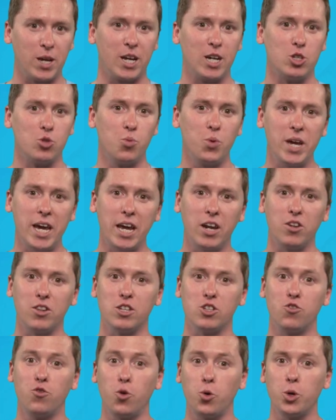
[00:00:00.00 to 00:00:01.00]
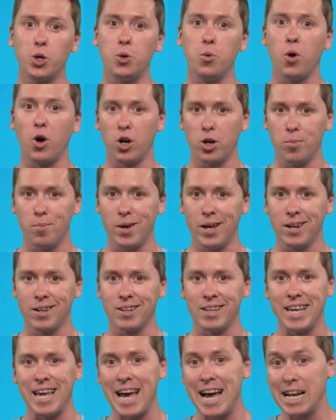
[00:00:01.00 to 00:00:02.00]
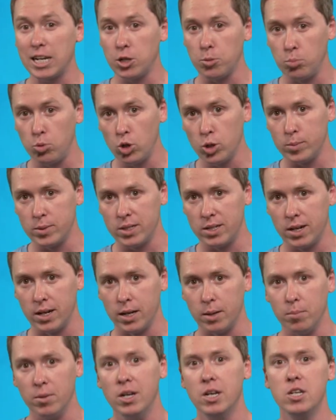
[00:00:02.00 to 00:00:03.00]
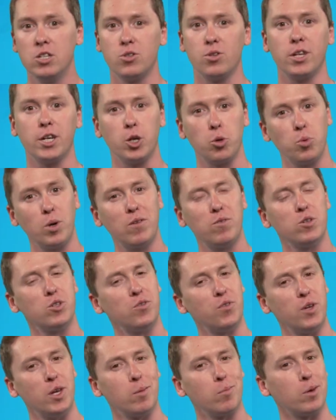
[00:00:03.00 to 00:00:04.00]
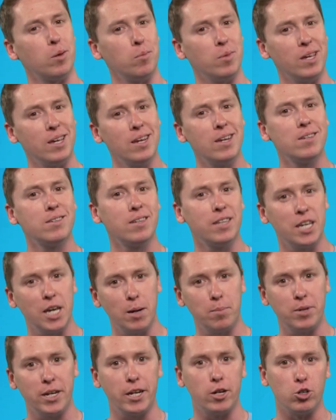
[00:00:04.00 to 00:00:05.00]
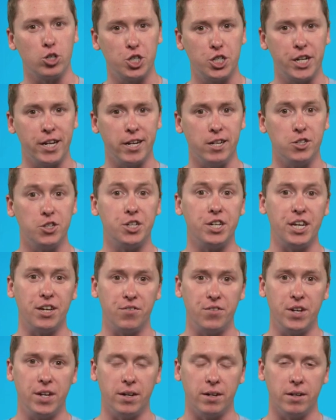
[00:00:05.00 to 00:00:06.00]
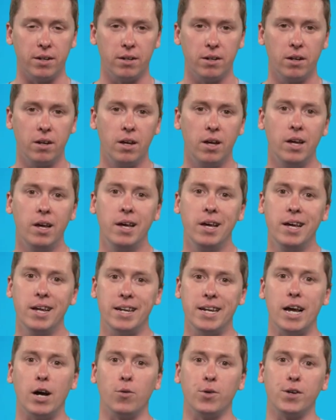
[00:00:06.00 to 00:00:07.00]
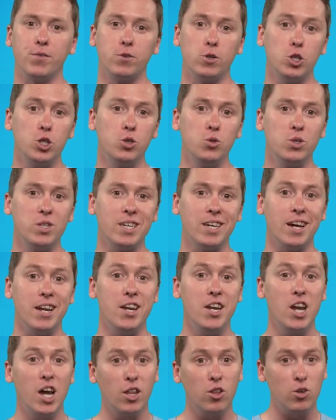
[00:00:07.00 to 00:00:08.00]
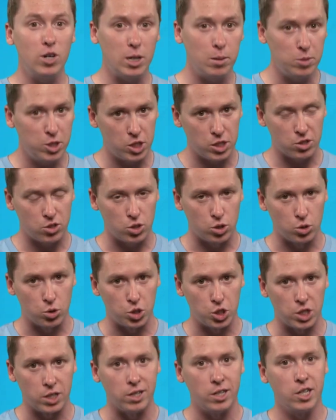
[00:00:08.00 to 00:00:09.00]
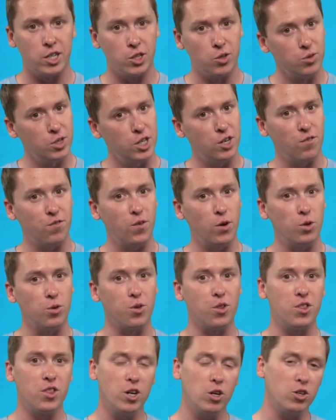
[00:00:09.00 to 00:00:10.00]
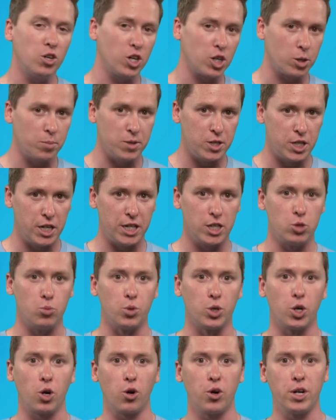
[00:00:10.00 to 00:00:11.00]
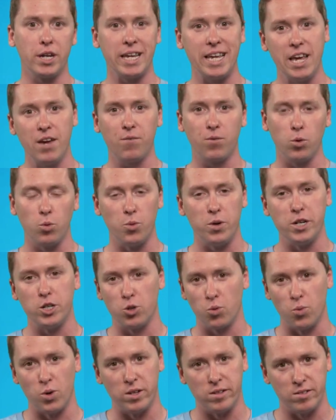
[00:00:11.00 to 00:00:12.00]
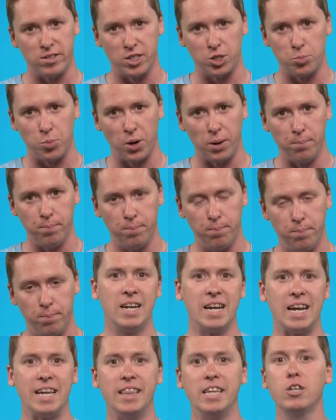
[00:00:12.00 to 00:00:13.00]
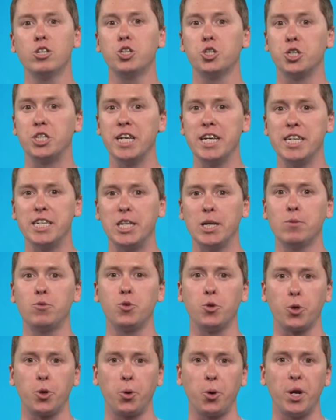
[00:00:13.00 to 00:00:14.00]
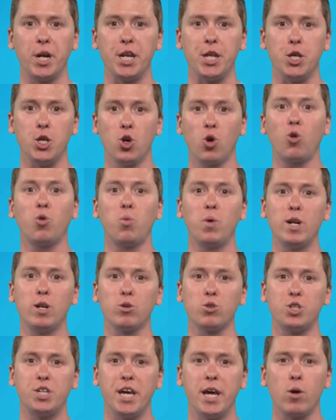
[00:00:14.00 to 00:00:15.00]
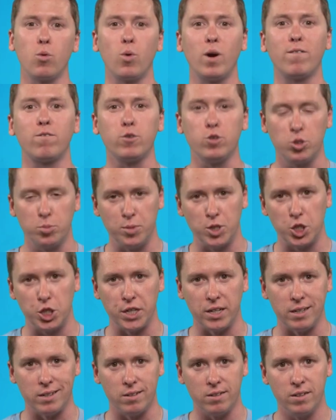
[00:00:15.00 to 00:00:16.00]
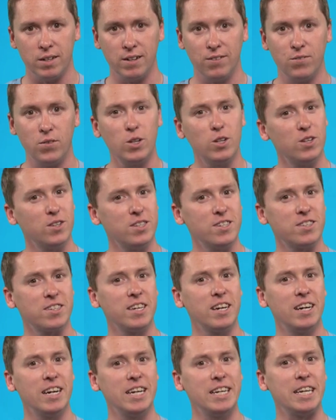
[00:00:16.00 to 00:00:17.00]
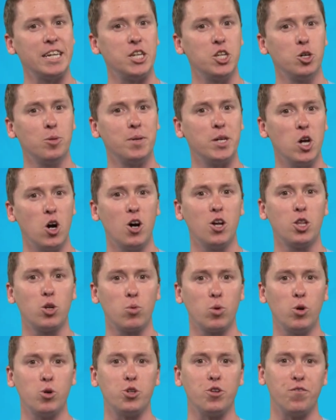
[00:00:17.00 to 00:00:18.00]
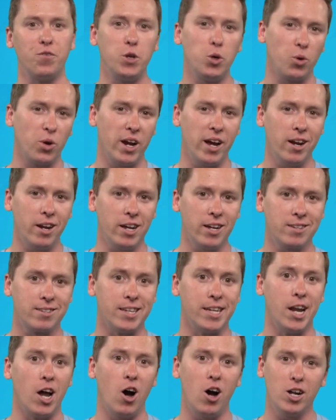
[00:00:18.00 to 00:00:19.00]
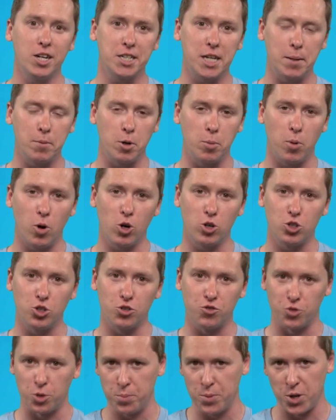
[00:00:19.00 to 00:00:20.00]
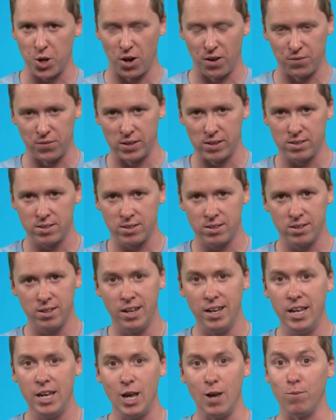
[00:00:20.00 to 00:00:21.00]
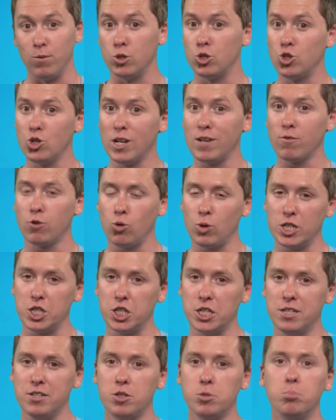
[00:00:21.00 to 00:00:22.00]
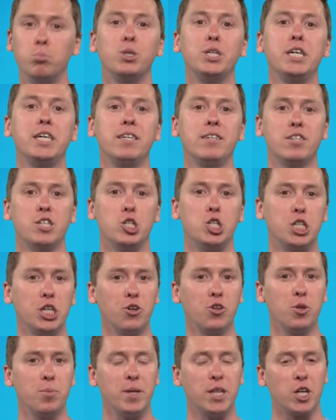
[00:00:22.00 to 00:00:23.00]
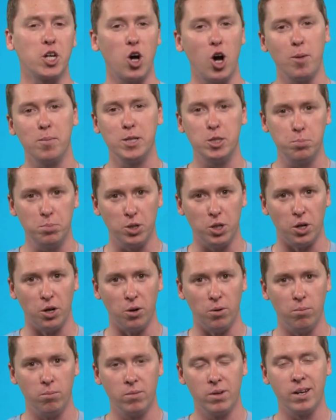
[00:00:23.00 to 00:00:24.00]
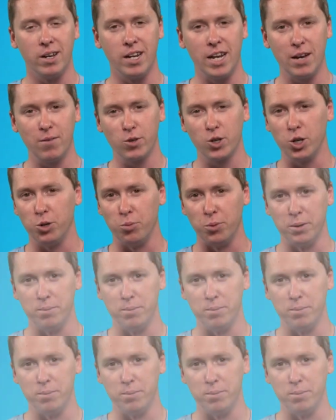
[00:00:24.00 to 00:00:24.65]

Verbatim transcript: because we handle this for you automatically at deployment time so that your reference VM can be easily updated or changed if needed. Now, if you're using another imaging solution, you'll need to follow their documentation regarding if or when to run SysPrep. And there's your 10 tips for creating your Windows 10 reference machine. Follow this guide and you'll be on the road to fewer headaches and on-time departures from the office. If you still have questions, please share them in the comments below, and have a good